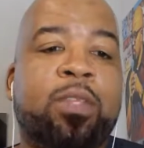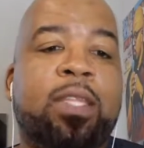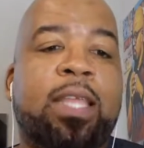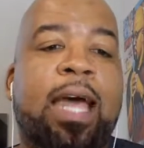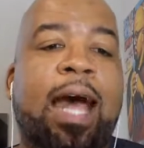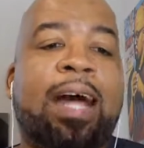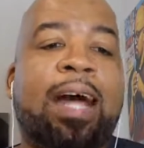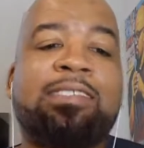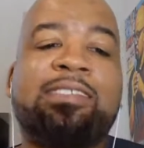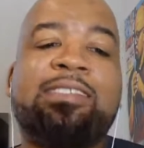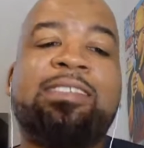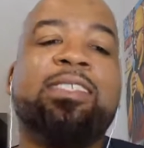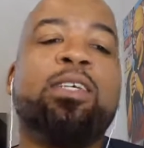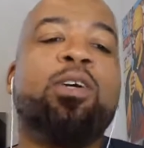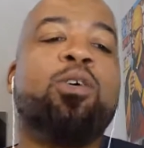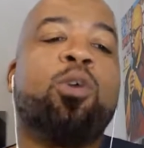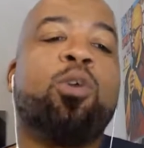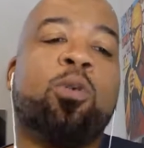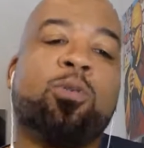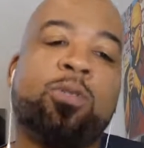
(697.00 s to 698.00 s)
I
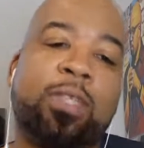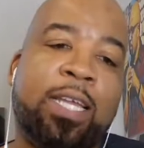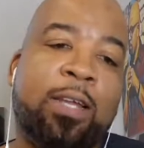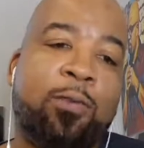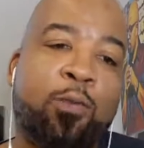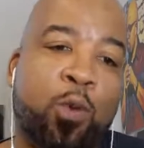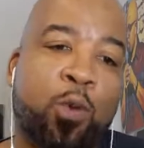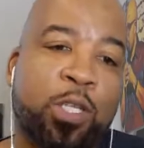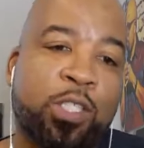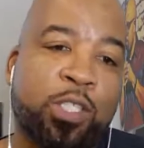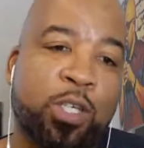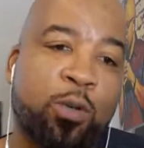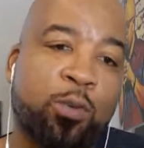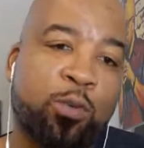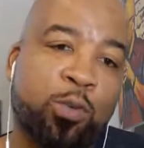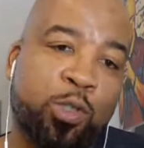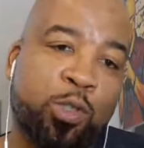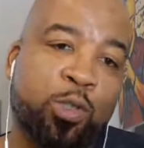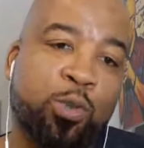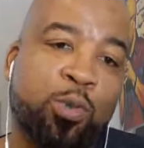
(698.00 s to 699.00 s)
still don't think Roy
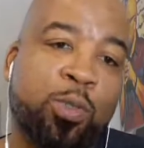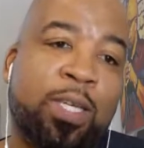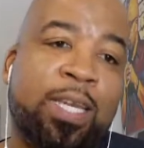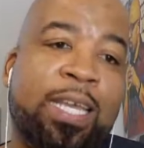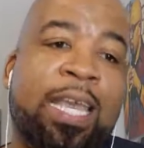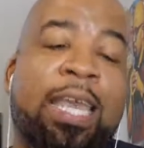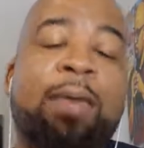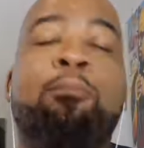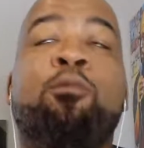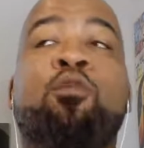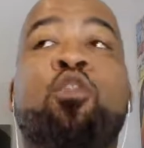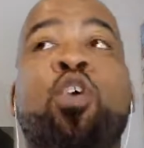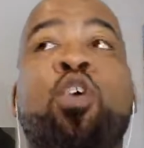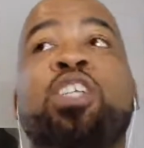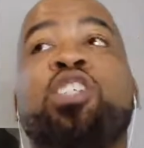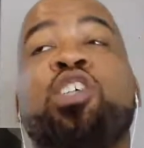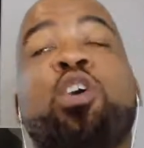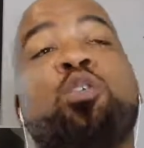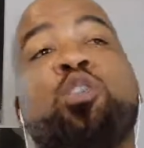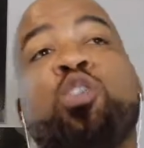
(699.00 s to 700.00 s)
Jones Jr. and Roy
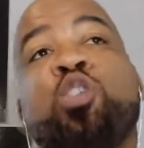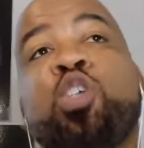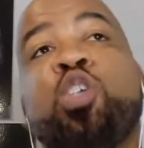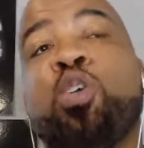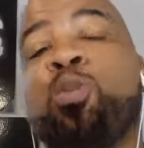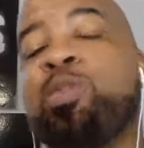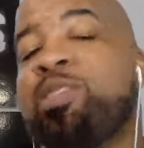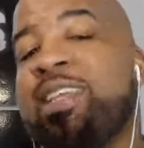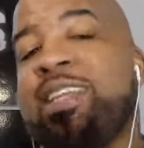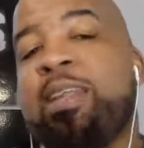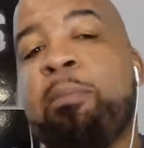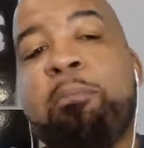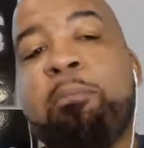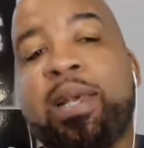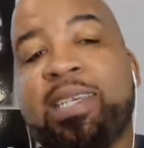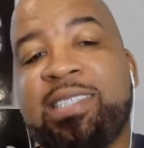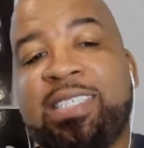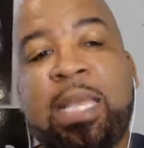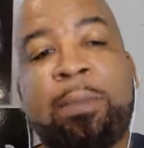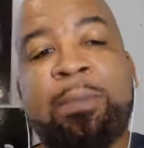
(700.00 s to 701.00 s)
Jones Jr. was in the
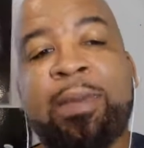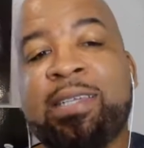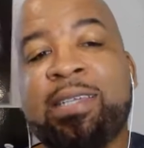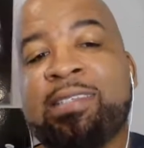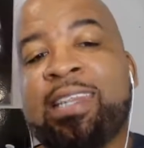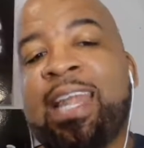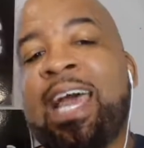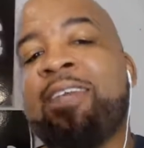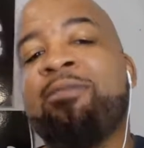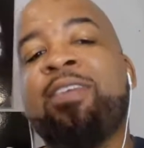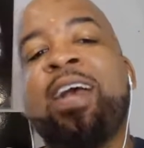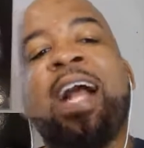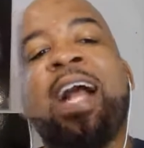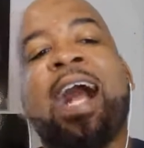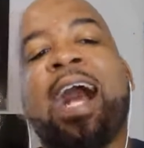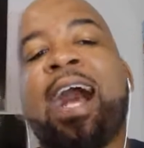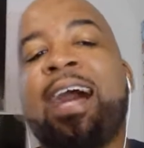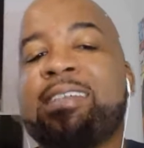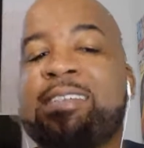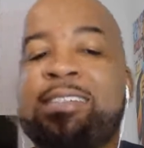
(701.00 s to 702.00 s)
best shape of his life.
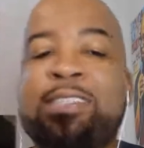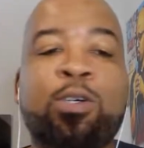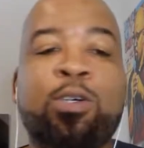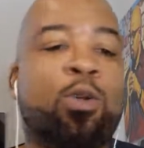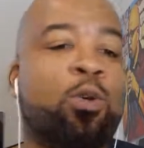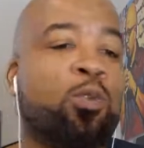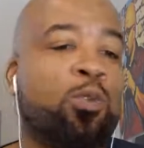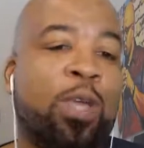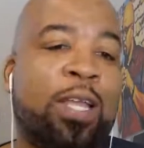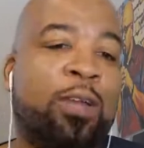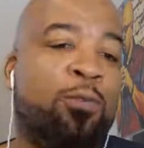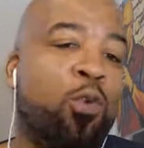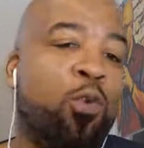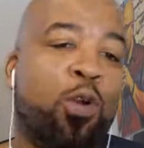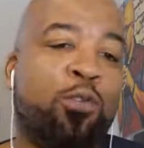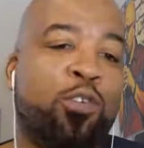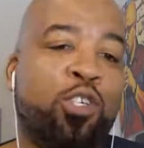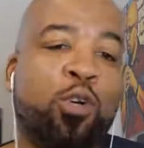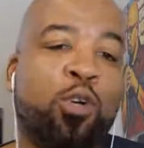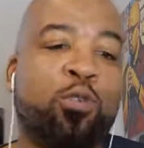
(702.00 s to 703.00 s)
I still don't think
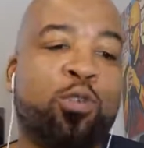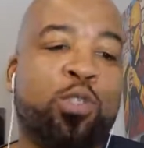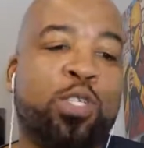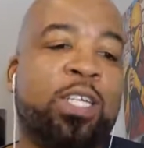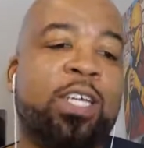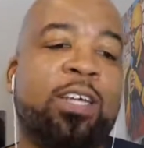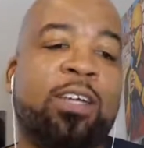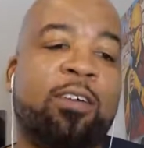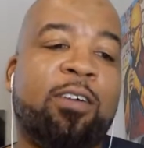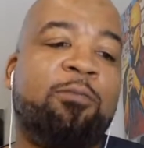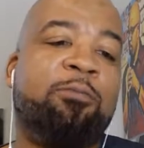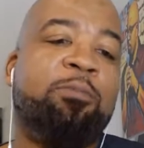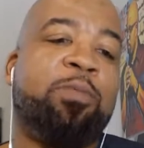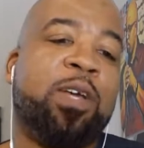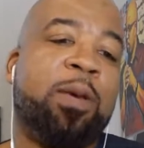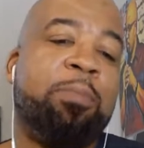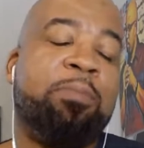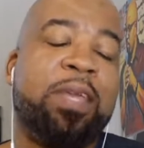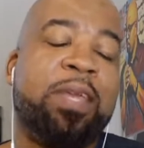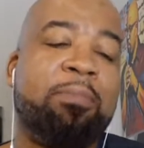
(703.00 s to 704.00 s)
Roy Jones Jr.
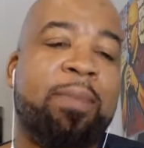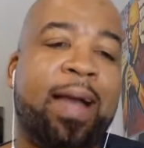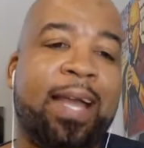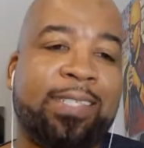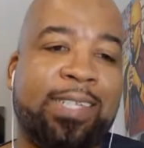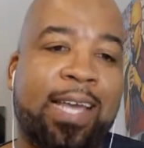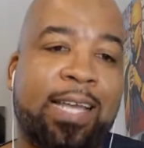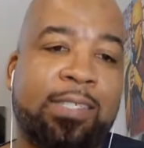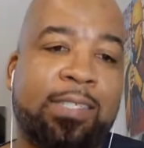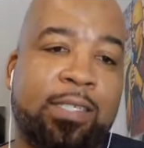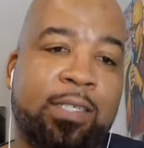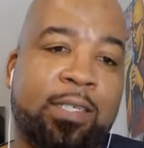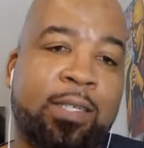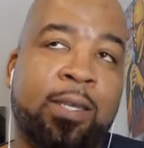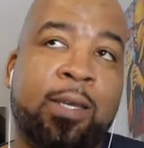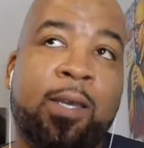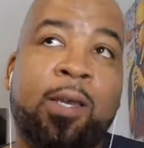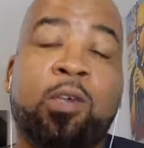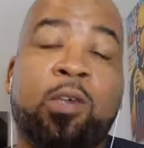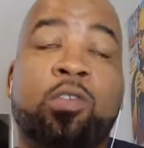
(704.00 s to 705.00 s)
could beat Mike Tyson.
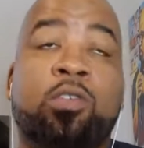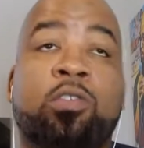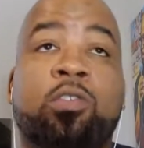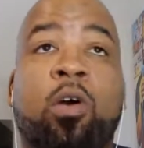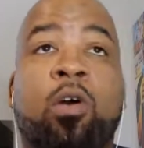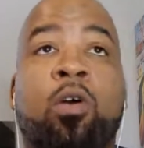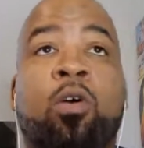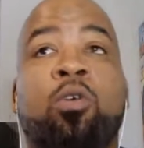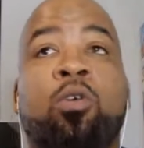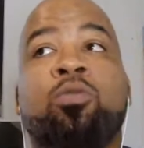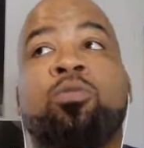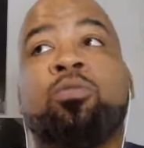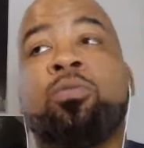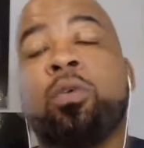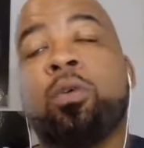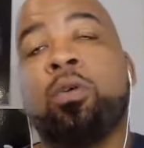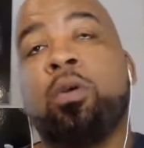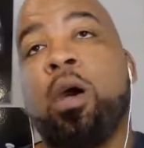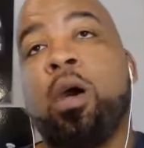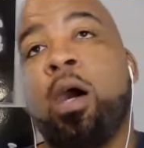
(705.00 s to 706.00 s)
So
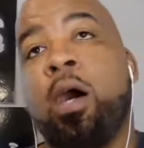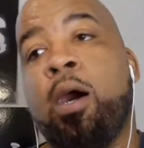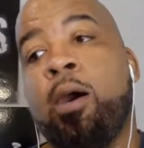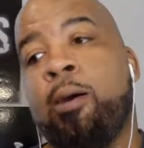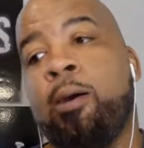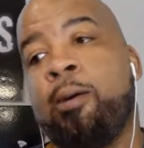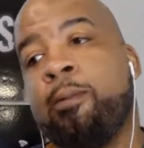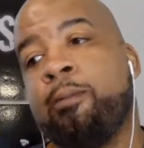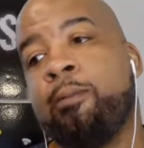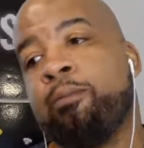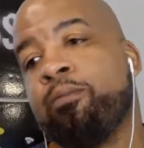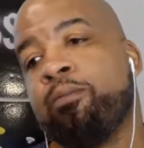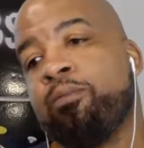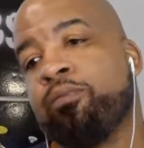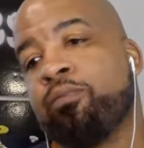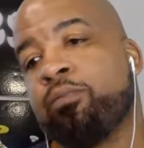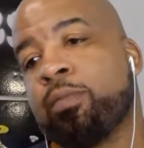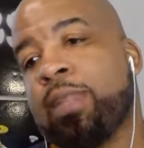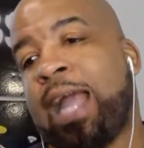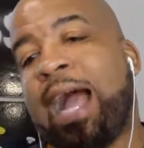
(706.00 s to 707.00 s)

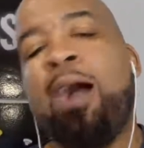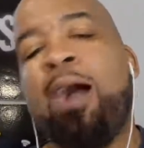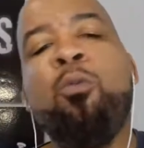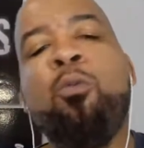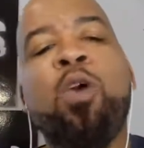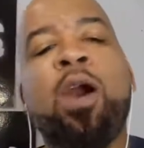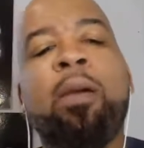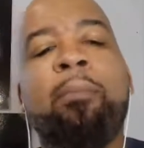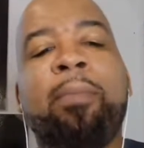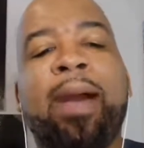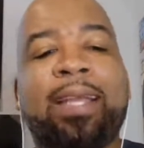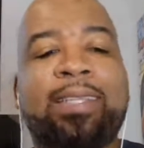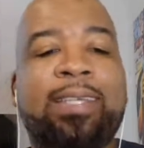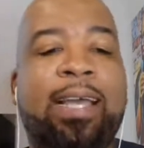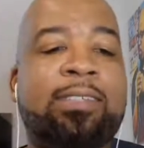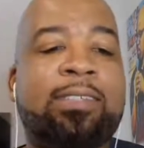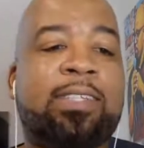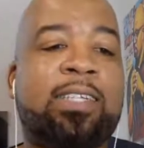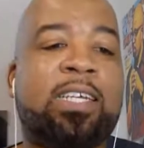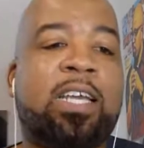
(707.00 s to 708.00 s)
I want Mike
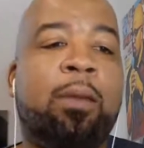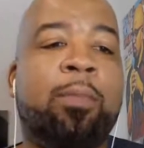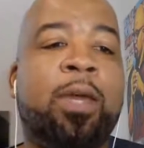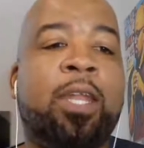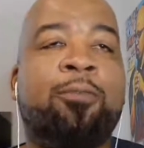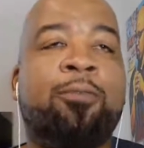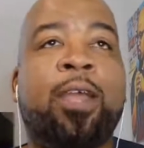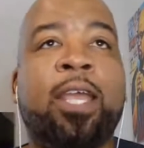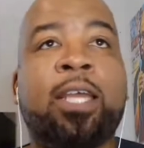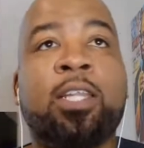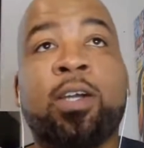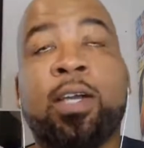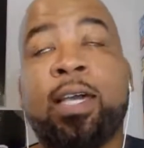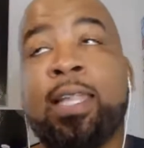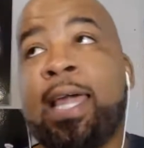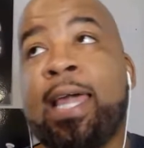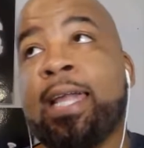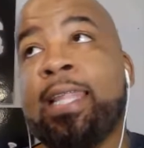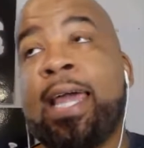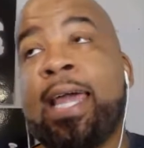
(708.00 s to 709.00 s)
Tyson to come in the ring looking
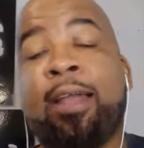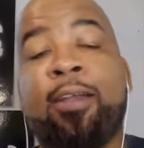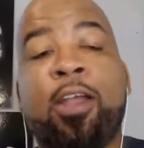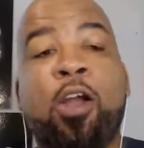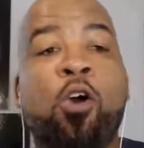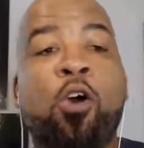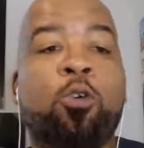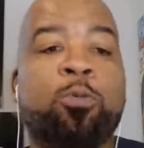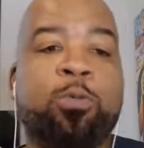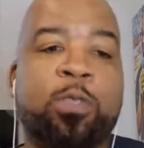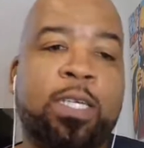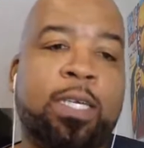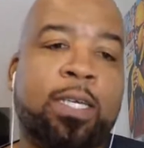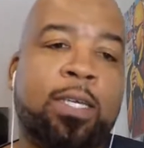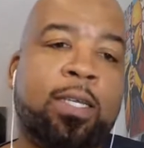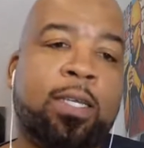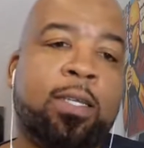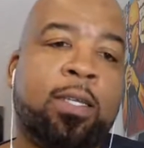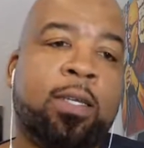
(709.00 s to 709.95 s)
like Larry Holmes did